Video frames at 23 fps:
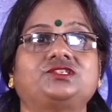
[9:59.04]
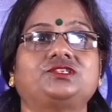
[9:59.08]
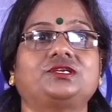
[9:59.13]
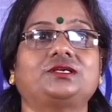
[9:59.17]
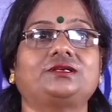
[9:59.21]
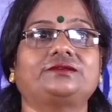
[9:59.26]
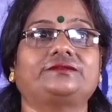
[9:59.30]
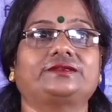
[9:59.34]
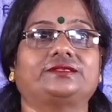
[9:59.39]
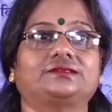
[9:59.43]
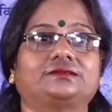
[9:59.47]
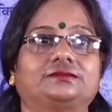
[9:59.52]

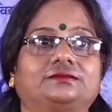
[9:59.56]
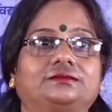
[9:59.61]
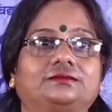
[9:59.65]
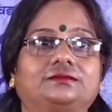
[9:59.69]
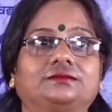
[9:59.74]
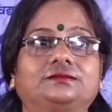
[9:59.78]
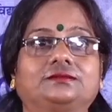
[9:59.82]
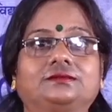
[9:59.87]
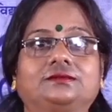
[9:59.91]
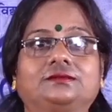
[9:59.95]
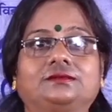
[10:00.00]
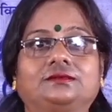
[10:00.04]
Children,
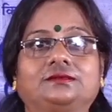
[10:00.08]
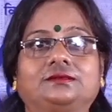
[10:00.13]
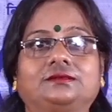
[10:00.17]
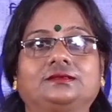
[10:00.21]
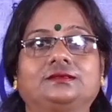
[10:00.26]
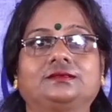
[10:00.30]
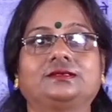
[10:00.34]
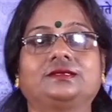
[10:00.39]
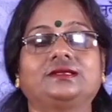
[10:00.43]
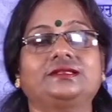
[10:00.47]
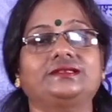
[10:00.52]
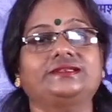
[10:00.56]

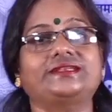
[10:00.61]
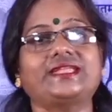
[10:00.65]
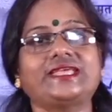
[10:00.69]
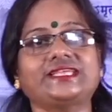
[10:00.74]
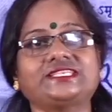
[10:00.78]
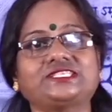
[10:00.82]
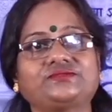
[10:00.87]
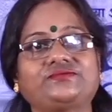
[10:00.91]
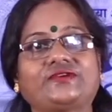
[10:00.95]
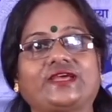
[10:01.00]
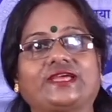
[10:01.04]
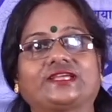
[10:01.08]

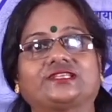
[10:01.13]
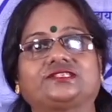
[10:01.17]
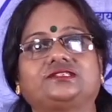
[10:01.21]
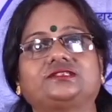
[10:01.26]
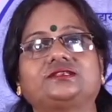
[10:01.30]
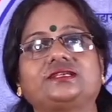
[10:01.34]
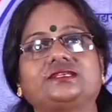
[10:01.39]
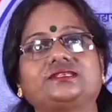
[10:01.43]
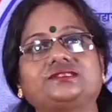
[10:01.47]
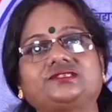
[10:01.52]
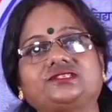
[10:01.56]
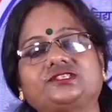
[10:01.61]
next factor
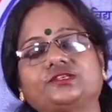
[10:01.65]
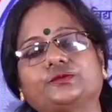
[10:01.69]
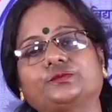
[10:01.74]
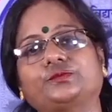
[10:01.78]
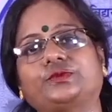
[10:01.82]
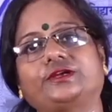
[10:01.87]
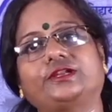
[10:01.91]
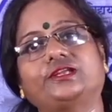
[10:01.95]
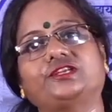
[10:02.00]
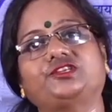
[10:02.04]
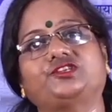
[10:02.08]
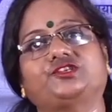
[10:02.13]
is
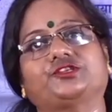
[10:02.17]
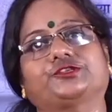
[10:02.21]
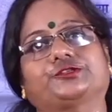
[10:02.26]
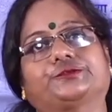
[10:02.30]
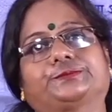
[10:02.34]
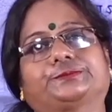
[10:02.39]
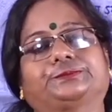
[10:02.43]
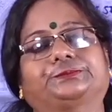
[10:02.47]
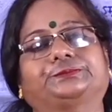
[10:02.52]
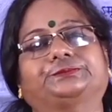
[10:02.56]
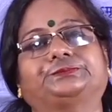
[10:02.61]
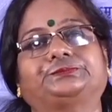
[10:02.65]
temperature.
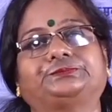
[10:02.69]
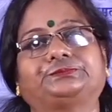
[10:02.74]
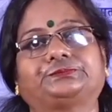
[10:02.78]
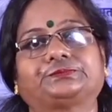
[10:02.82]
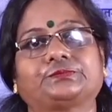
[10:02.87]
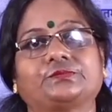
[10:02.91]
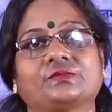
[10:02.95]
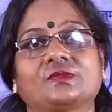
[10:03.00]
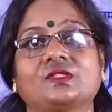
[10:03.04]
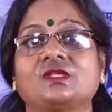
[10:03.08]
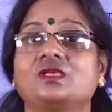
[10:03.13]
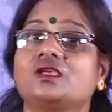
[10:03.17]

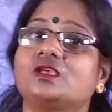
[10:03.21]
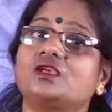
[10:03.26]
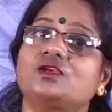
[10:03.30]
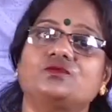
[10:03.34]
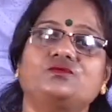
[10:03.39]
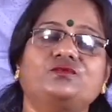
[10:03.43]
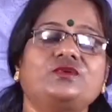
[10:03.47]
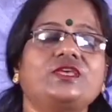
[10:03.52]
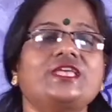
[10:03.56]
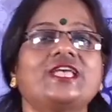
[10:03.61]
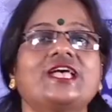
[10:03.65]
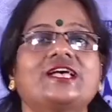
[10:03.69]

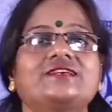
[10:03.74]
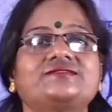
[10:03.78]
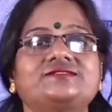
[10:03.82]
We have